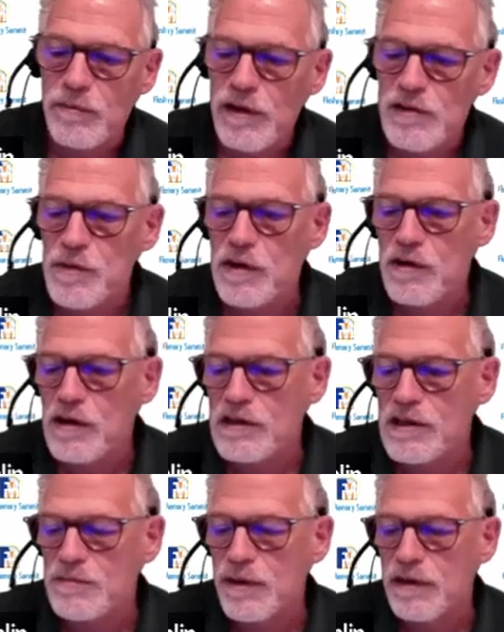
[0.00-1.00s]
must be
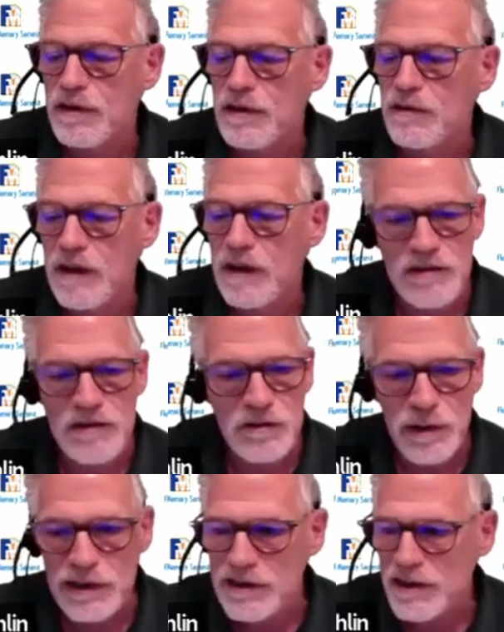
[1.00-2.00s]
cost competitive against
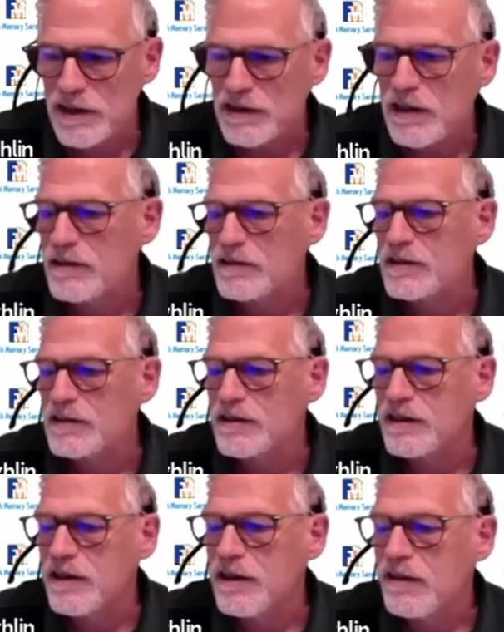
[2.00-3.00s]
entrenched technologies.
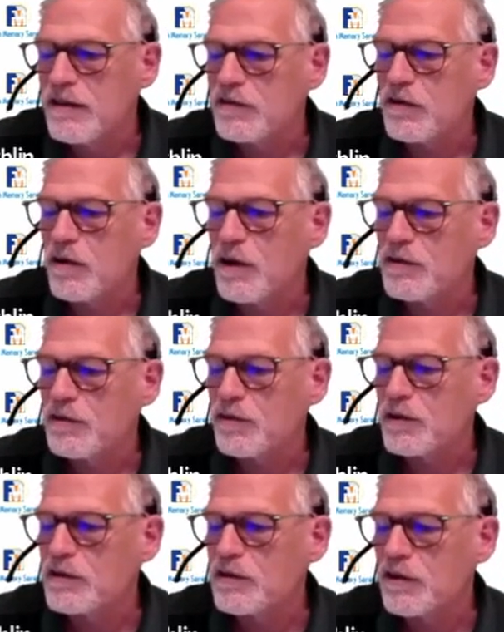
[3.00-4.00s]
This cost
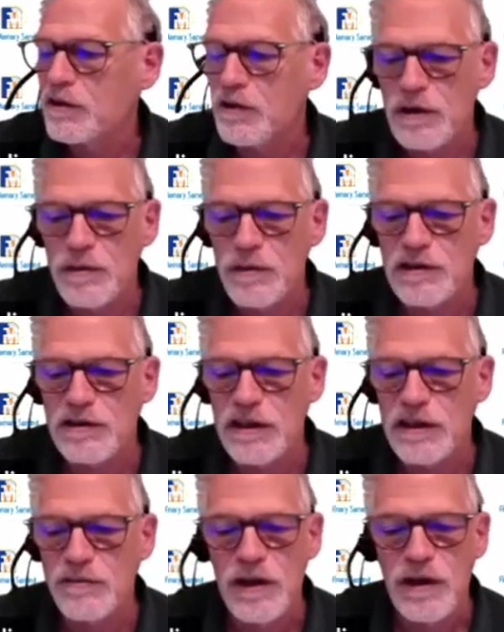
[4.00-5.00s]
structure can only be
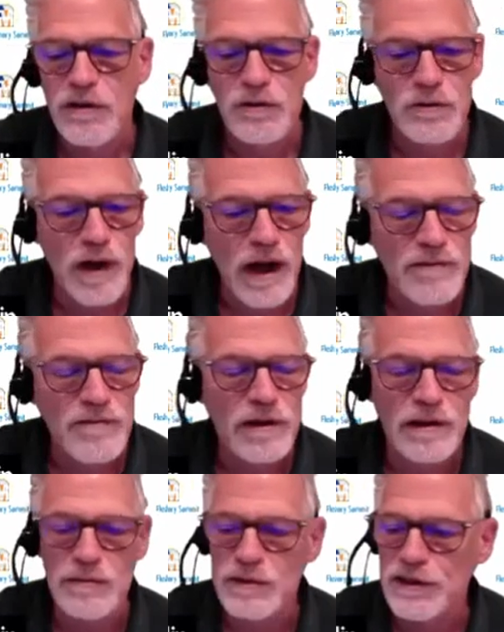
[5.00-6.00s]
achieved through high
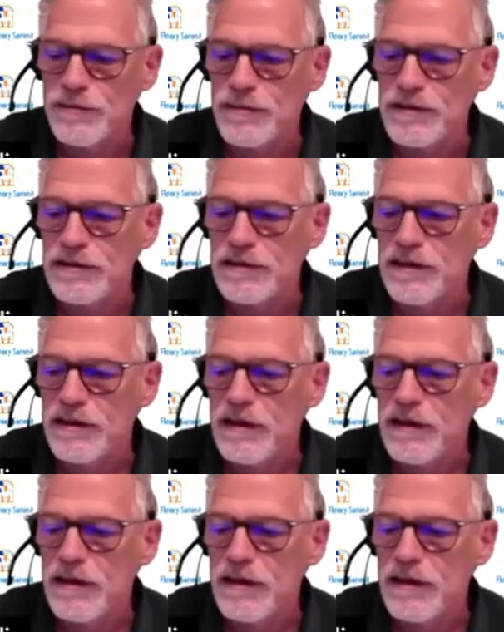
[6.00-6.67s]
volume shipments.